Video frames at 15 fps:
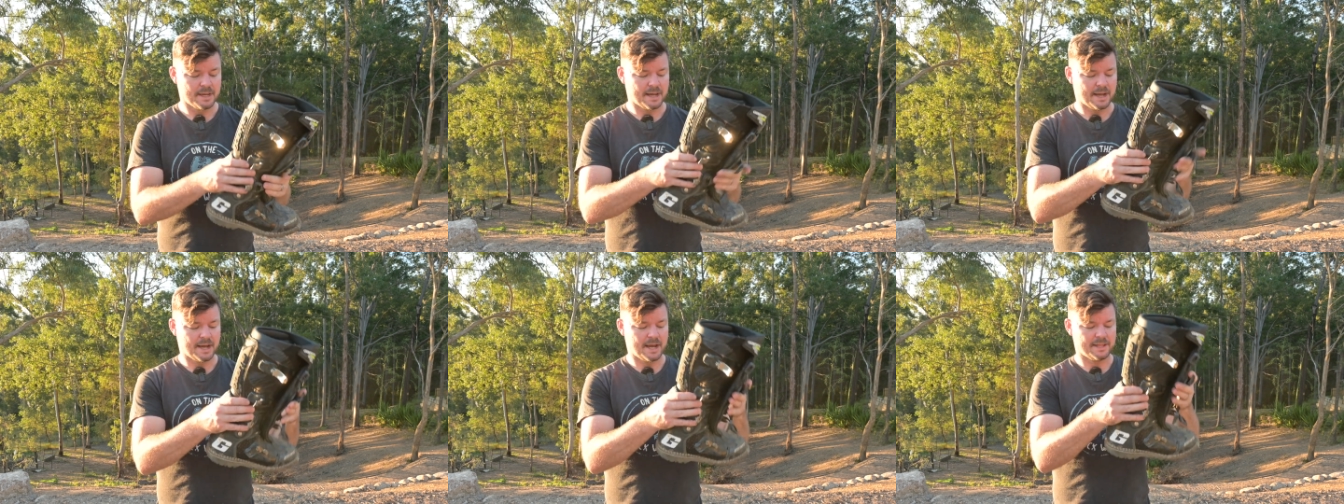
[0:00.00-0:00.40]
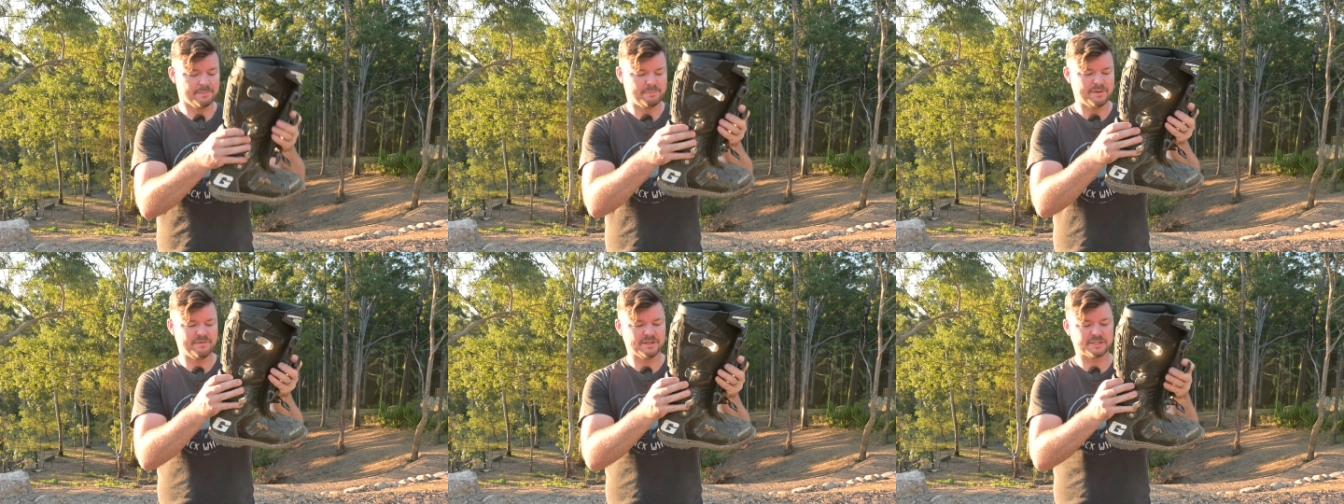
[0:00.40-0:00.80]
The
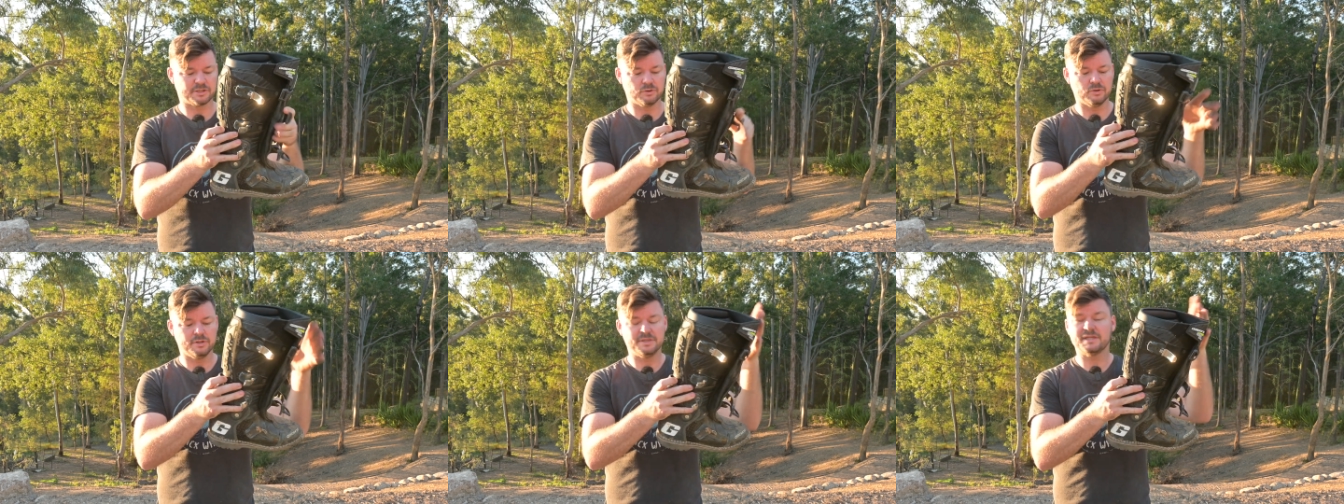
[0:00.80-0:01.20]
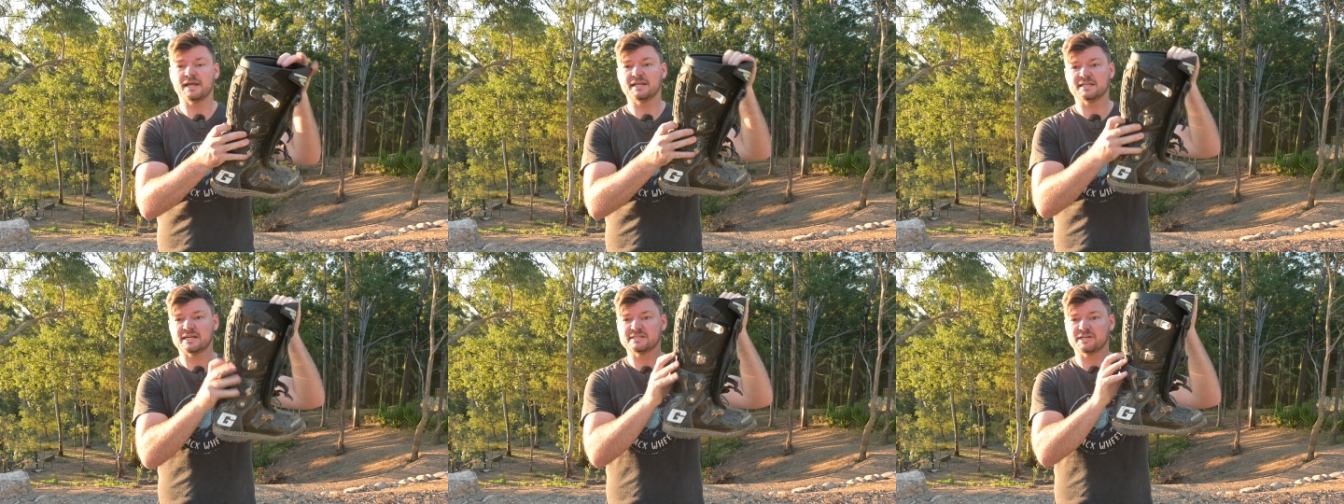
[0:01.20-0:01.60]
pivot's good and
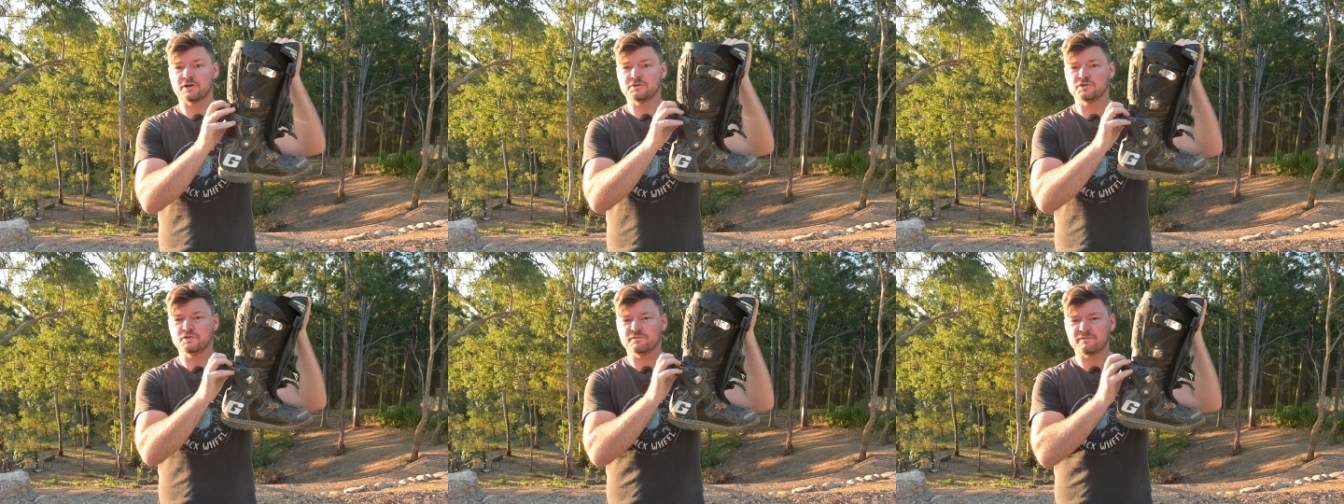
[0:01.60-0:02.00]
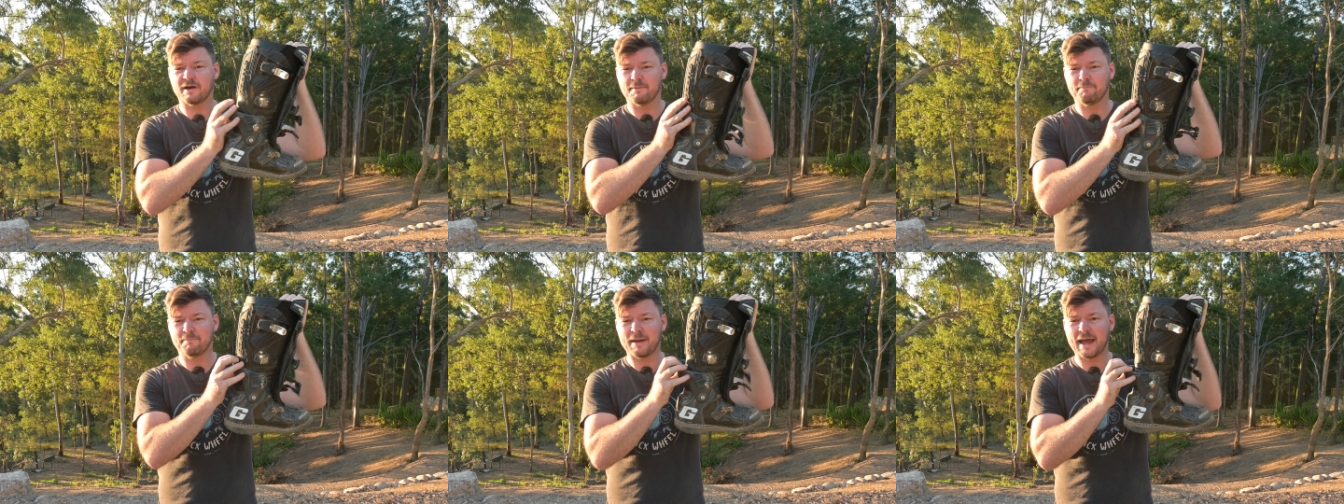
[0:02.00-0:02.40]
that doesn't go too
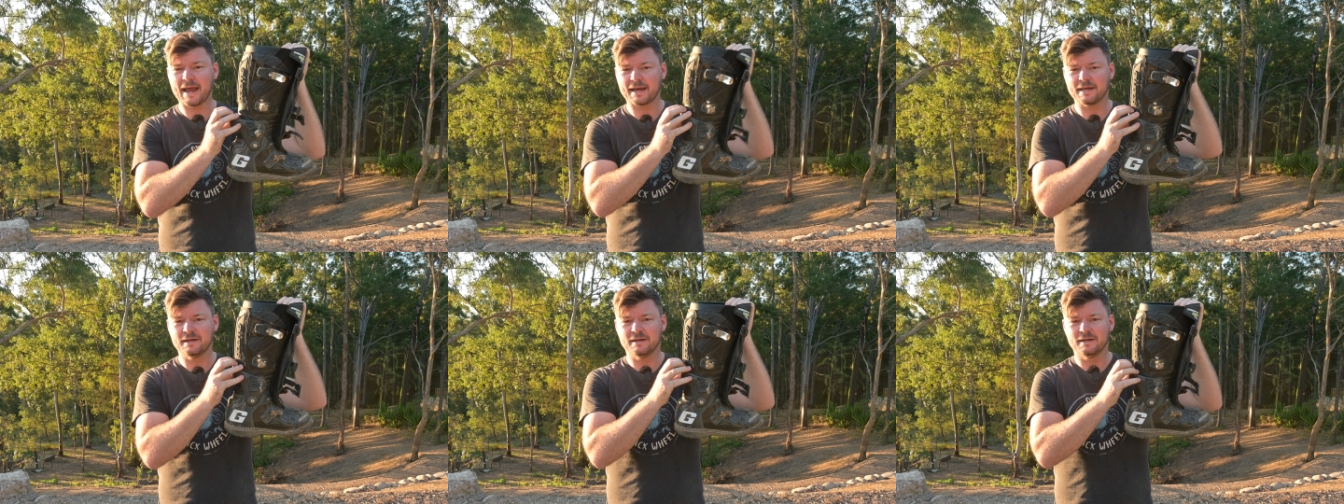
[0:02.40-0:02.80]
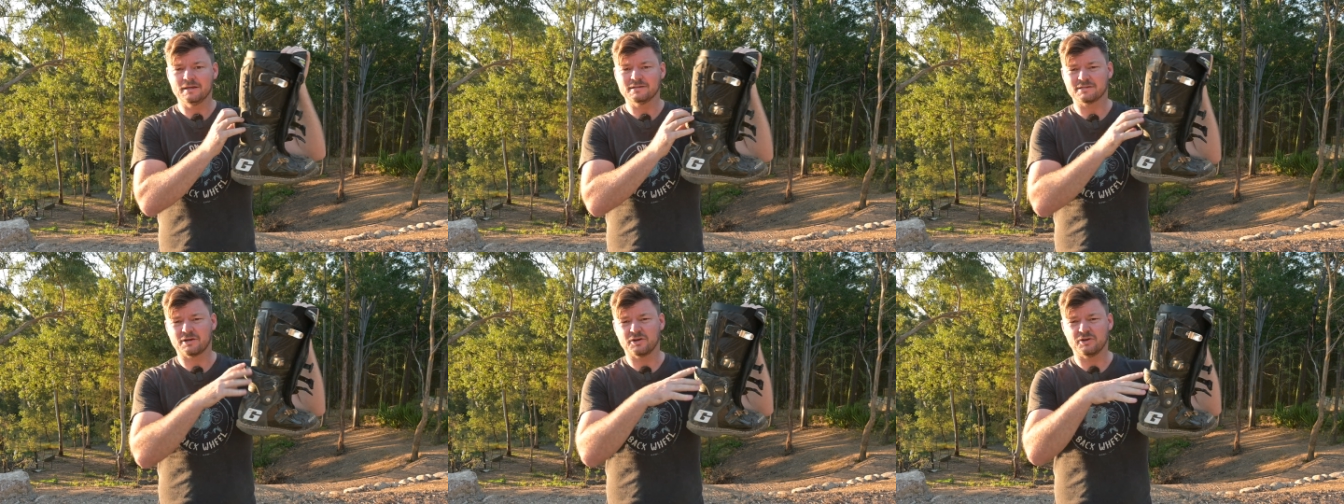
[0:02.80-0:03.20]
far back,
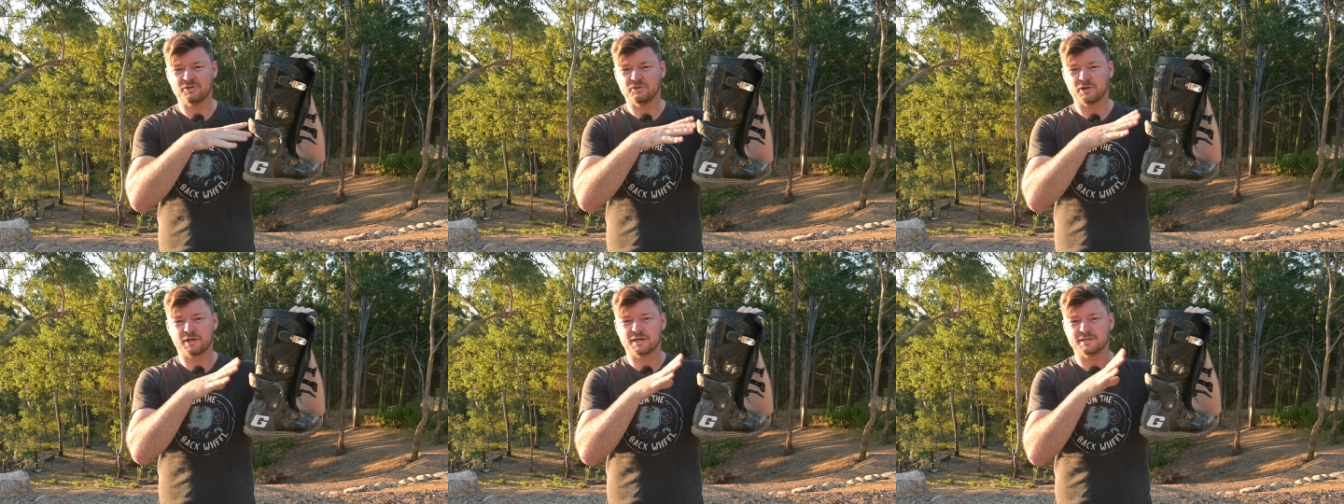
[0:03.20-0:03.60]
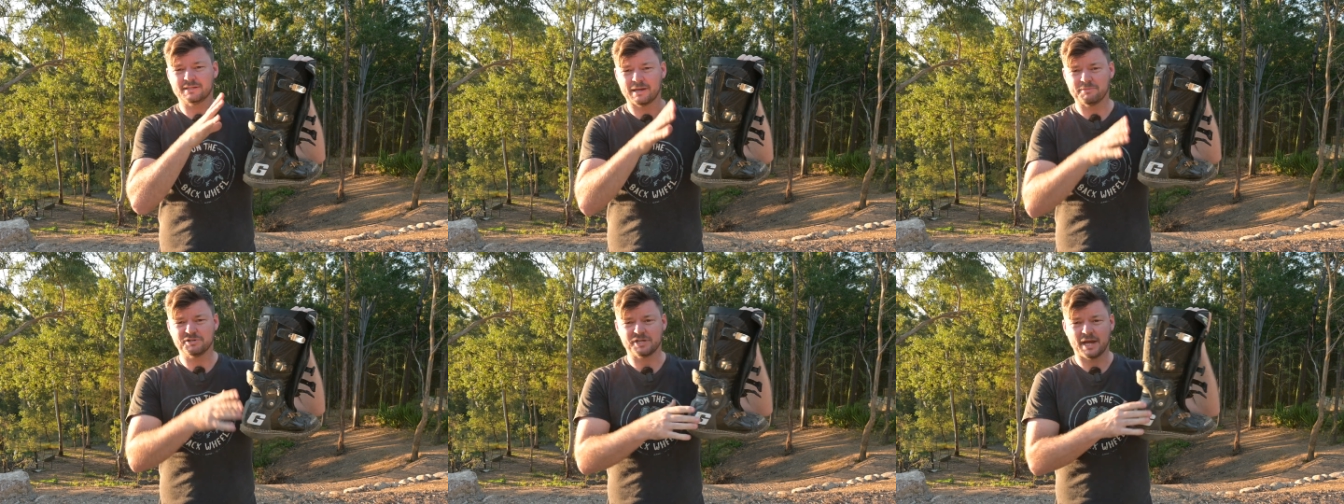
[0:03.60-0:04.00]
so you're not going
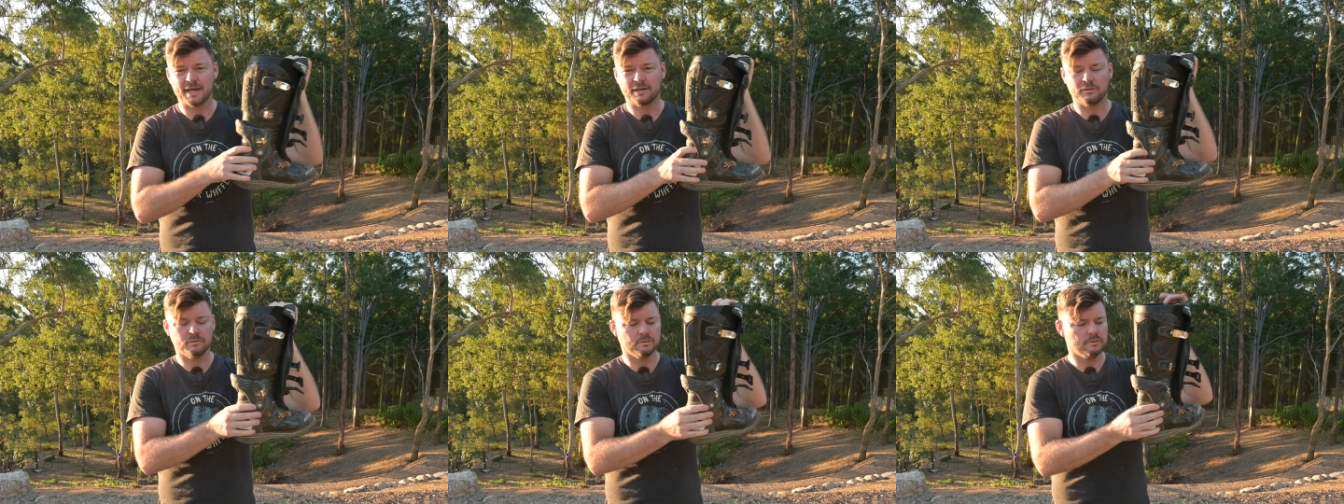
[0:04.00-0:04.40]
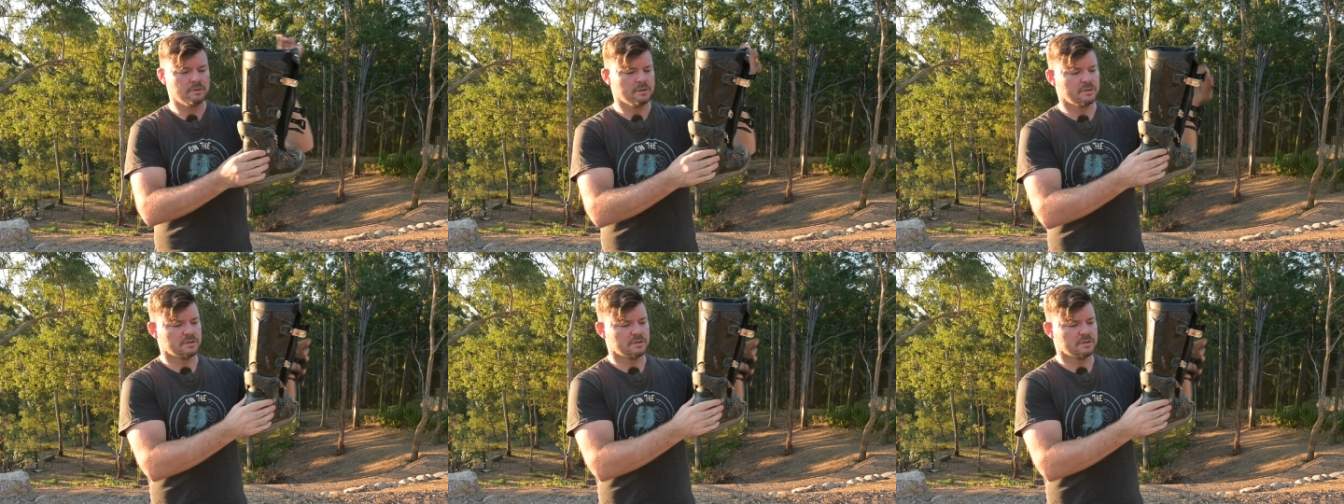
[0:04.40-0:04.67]
to damage your ankle.